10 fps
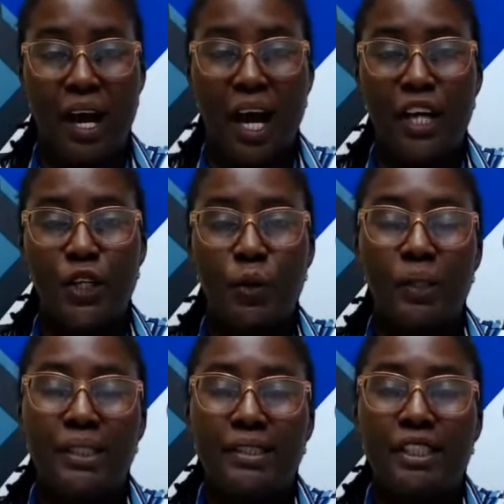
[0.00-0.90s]
And you
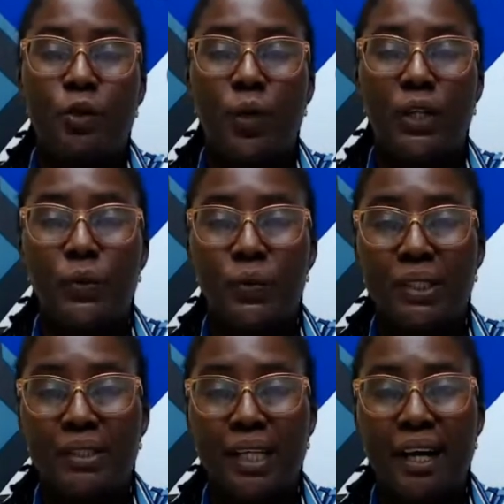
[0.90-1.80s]
will see when you
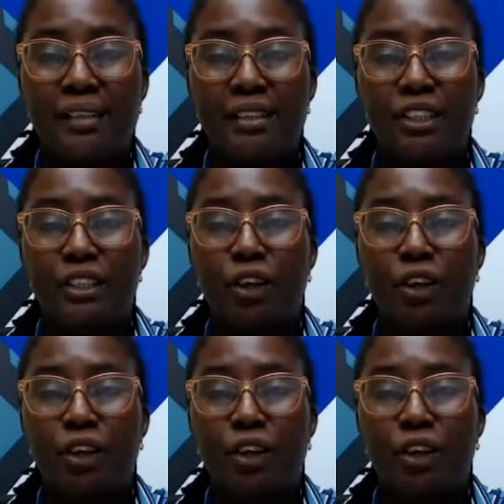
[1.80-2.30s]
start to